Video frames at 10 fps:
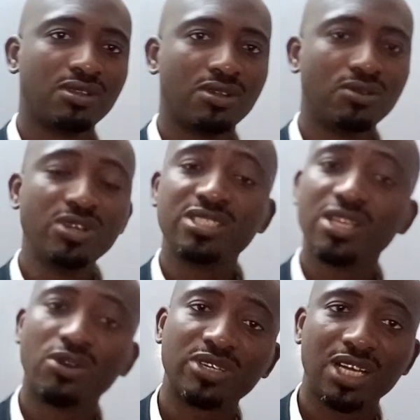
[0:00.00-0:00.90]
who is the
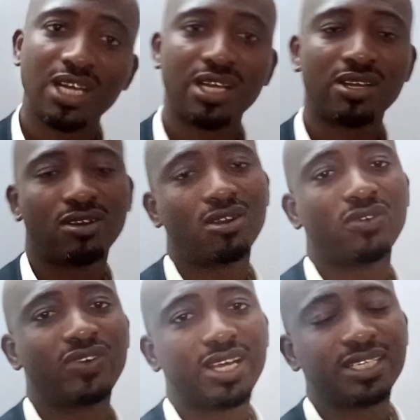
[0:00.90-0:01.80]
owner of
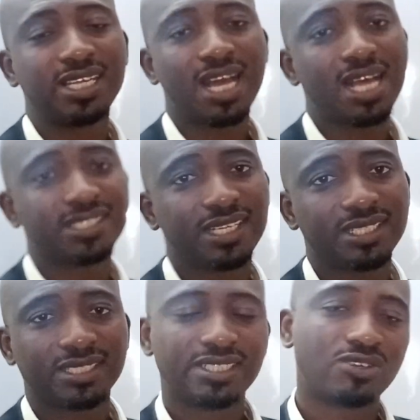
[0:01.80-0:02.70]
the asset,
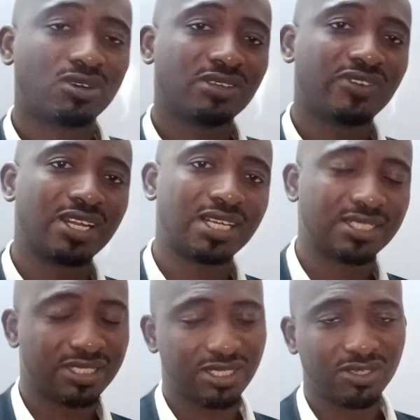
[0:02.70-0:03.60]
the qualifying
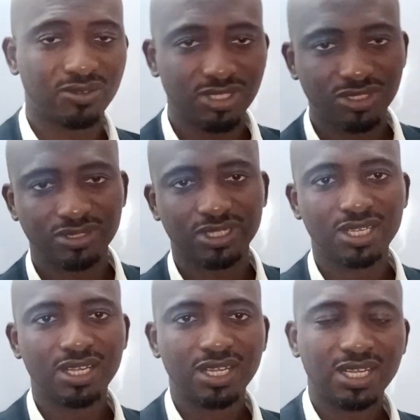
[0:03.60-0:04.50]
asset in question,
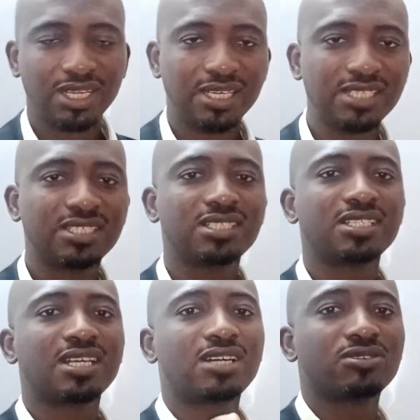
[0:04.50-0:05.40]
leases it
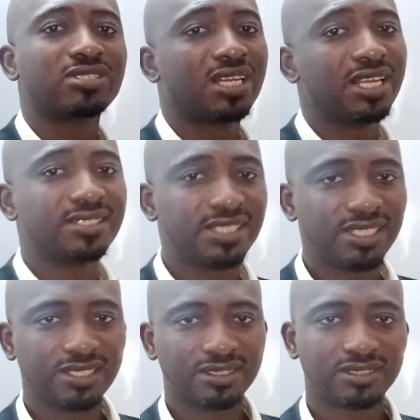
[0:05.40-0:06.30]
out to the lessee
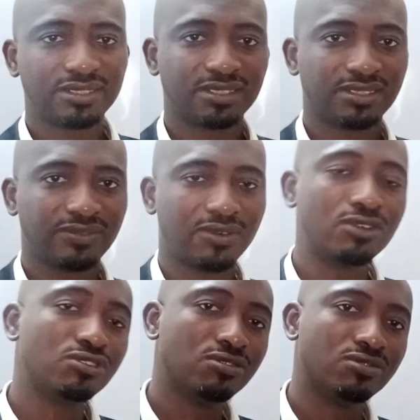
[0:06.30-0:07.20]
for
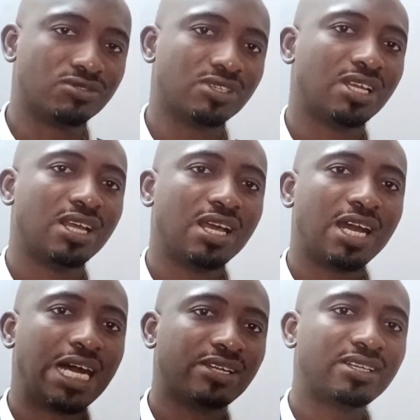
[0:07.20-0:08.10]
use.
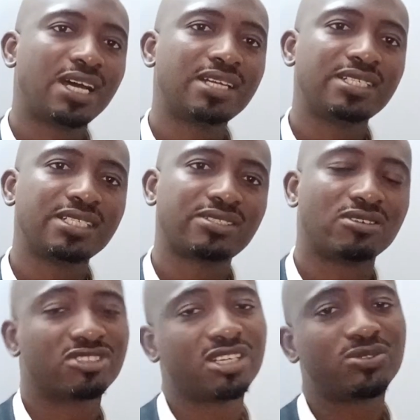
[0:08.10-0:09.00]
And under this
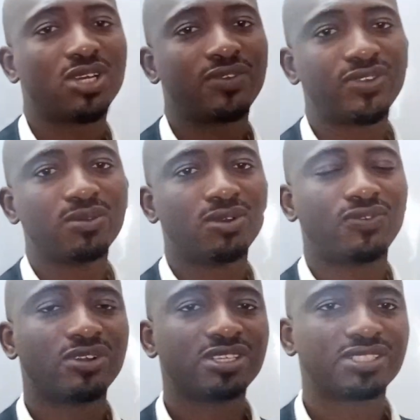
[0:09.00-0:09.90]
conceptual framework,
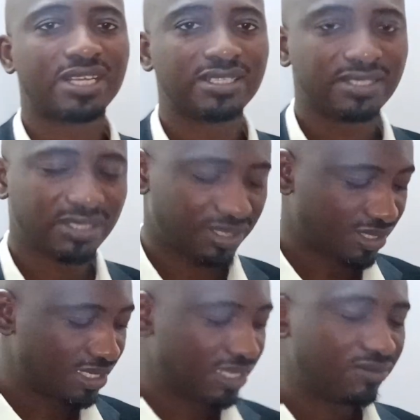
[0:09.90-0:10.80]
for instance,
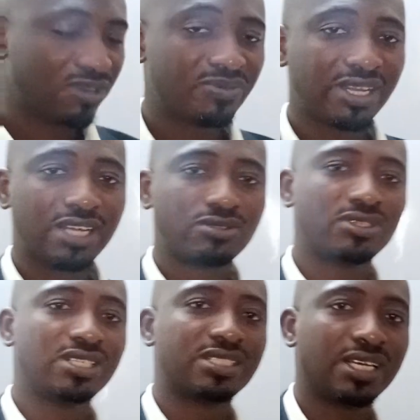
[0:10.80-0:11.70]
when we get to
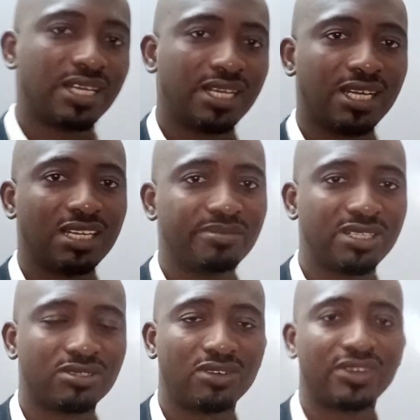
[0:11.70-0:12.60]
these elements
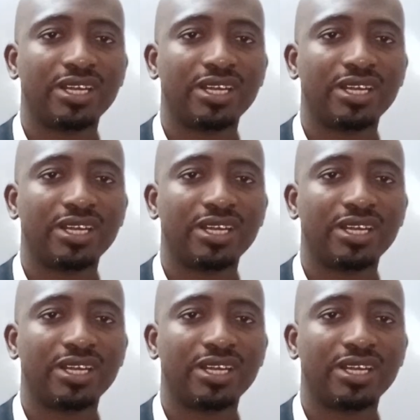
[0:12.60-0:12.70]
of